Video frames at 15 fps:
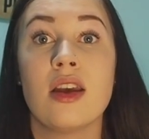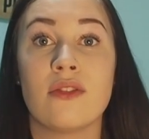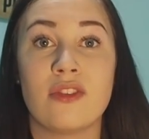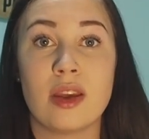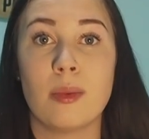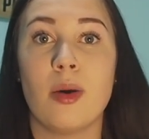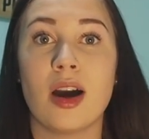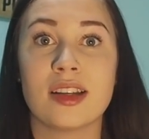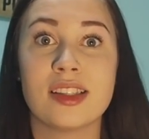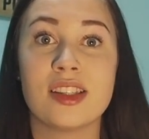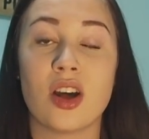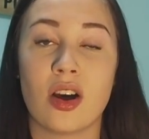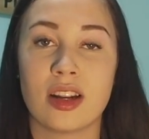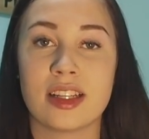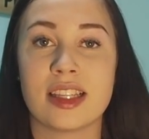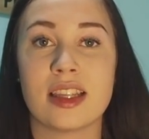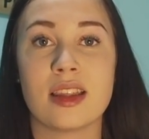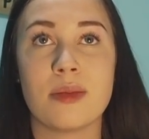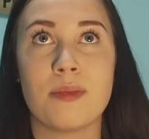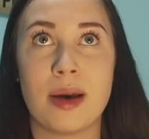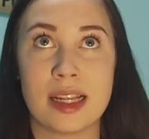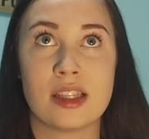ViaBox is honestly
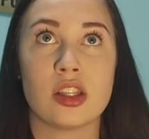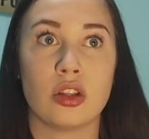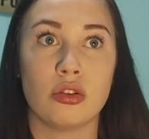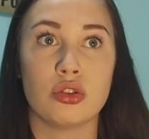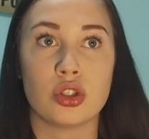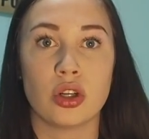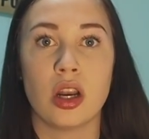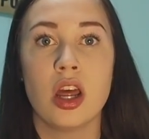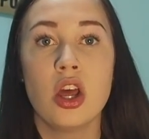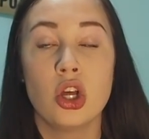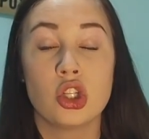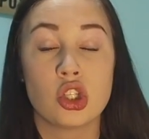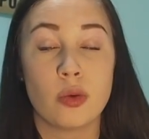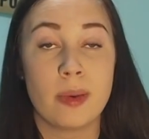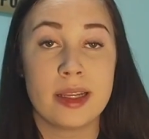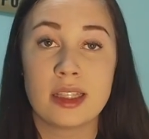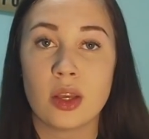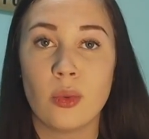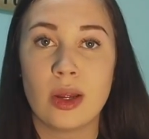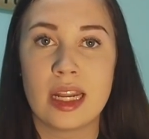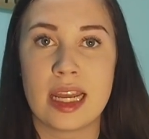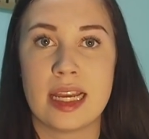the best solution. So basically
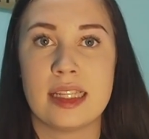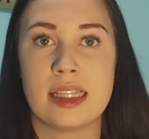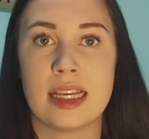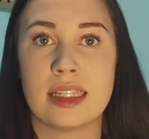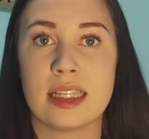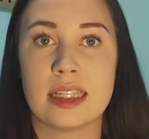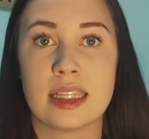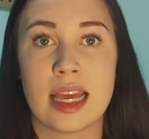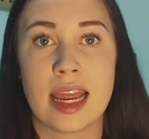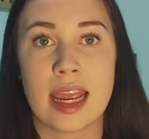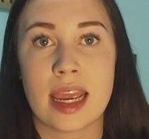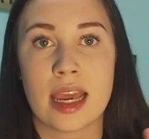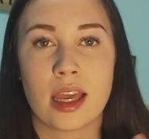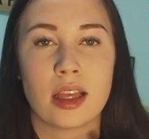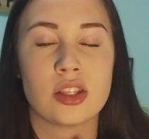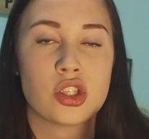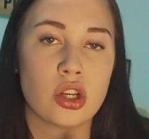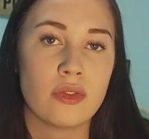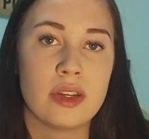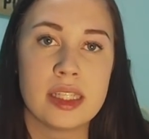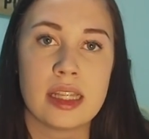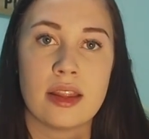what it is it's a
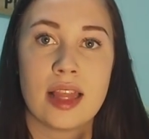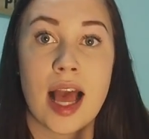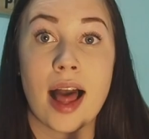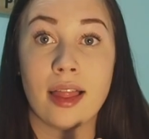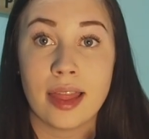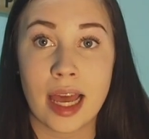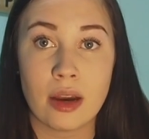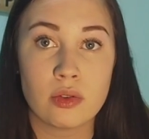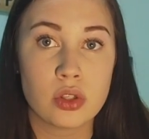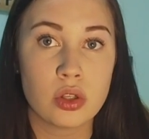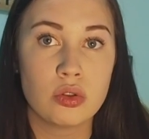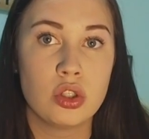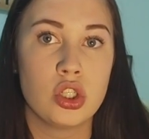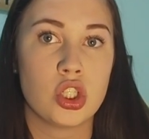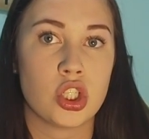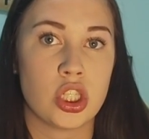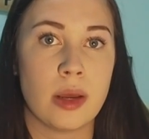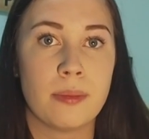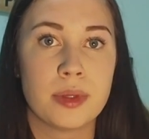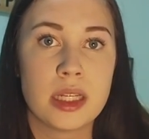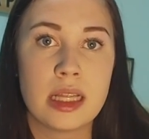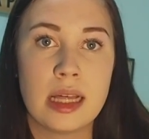service that allows you to
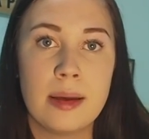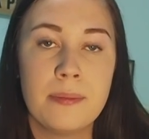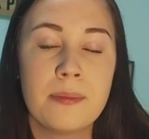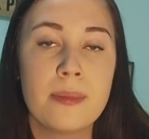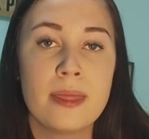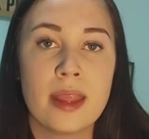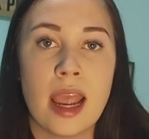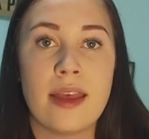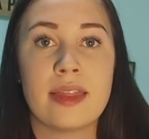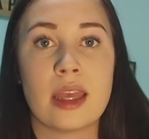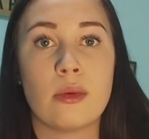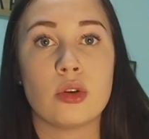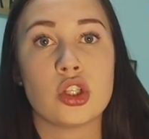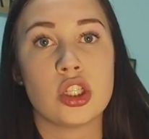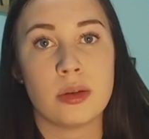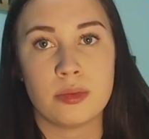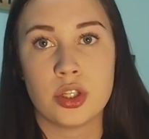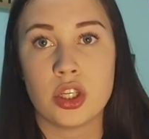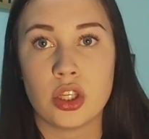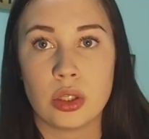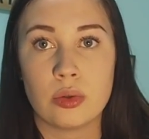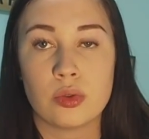ship to them and they will ship
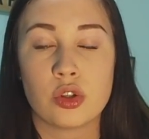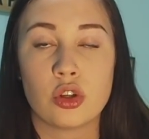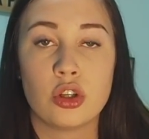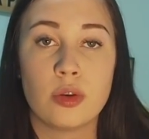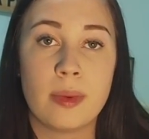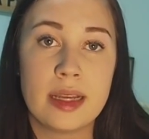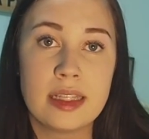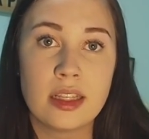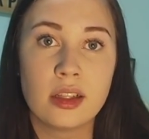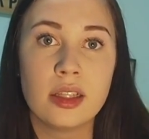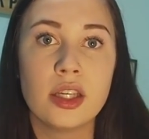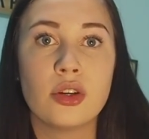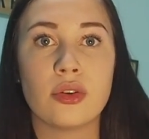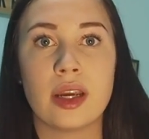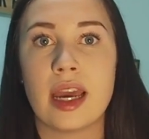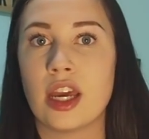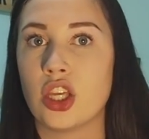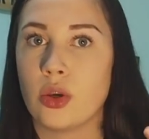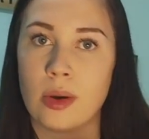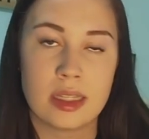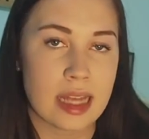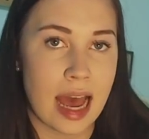to you. So you basically create a
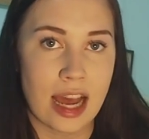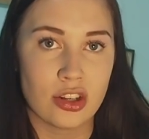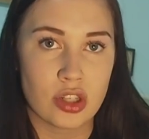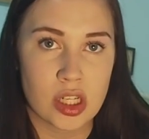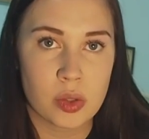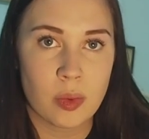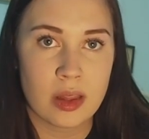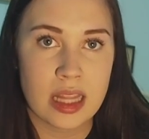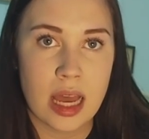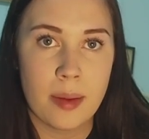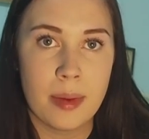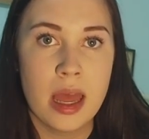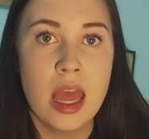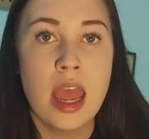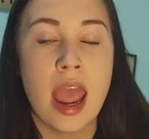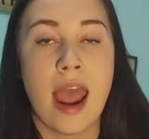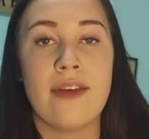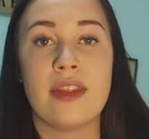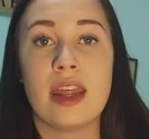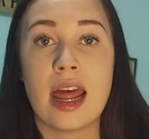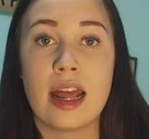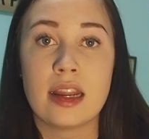US address with them, and
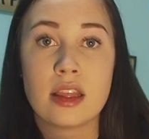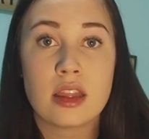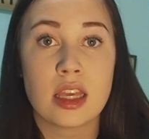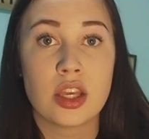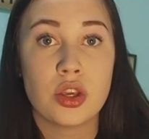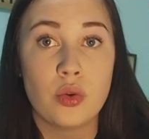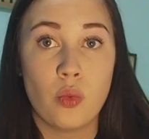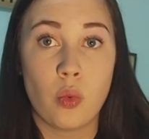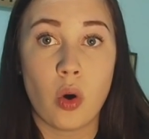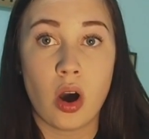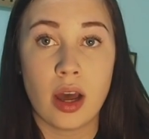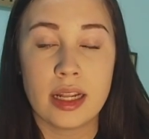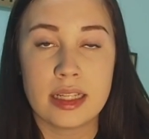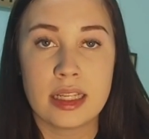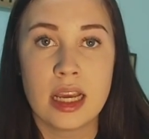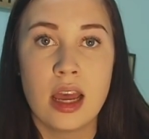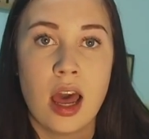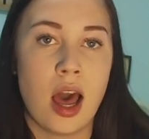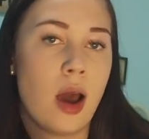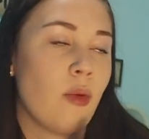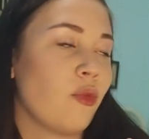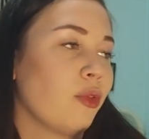then anything you want
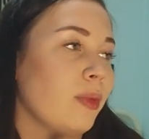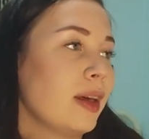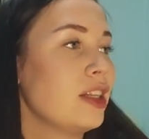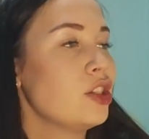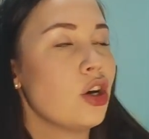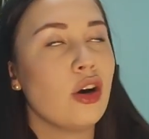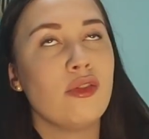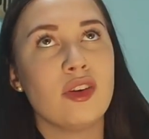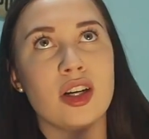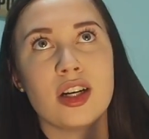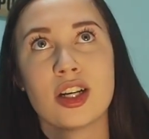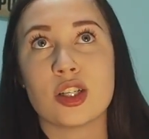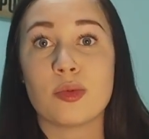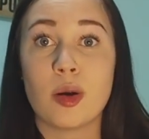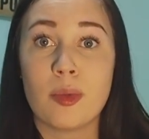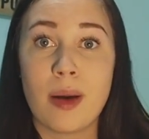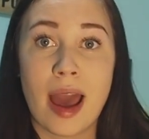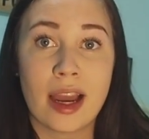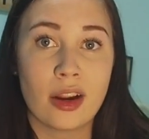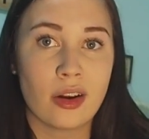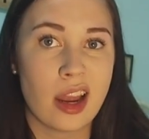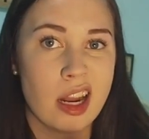from like Dover or Smart
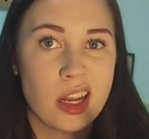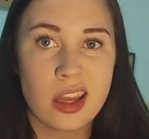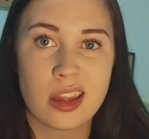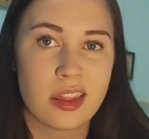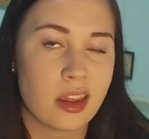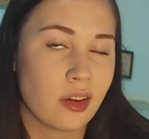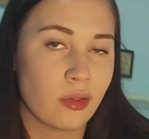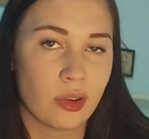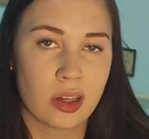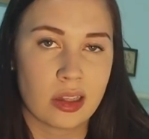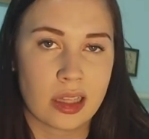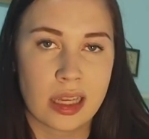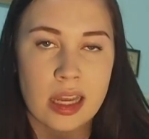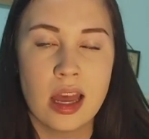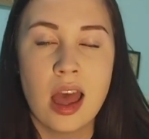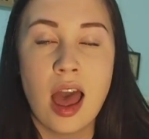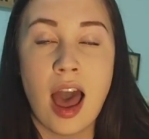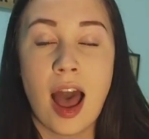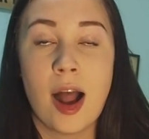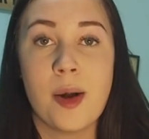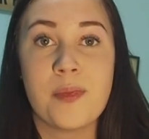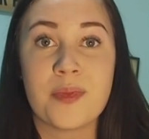Pack or anything really,
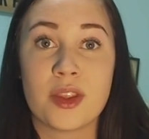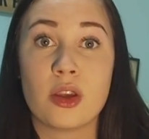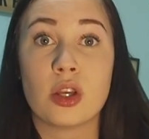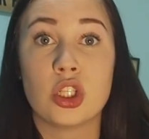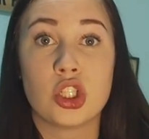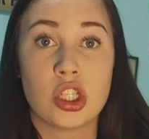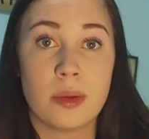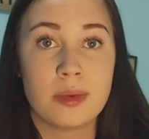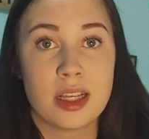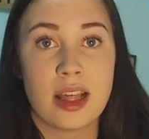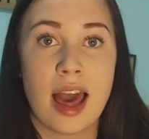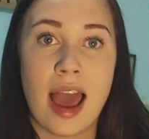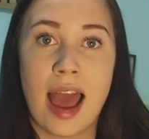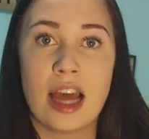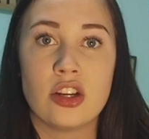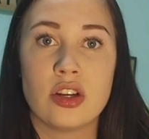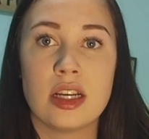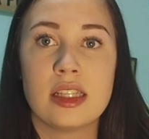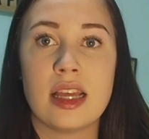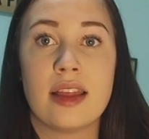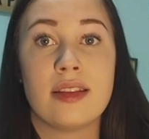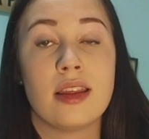you can ship to that address
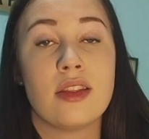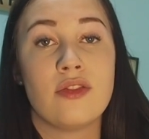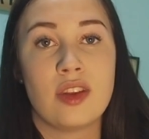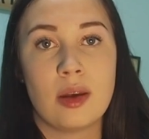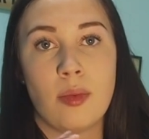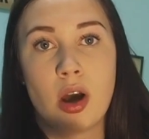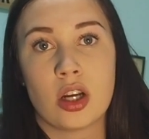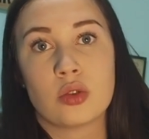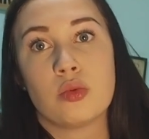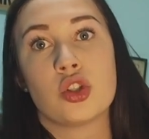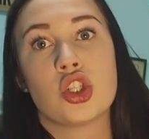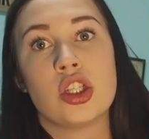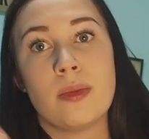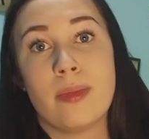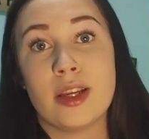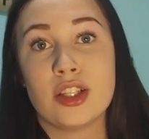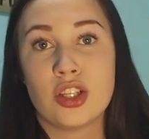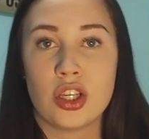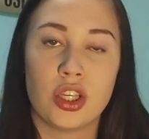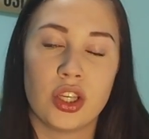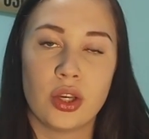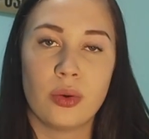and then ViaBox will ship it
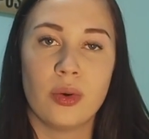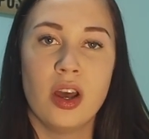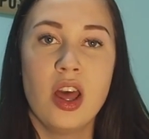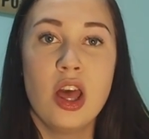to you.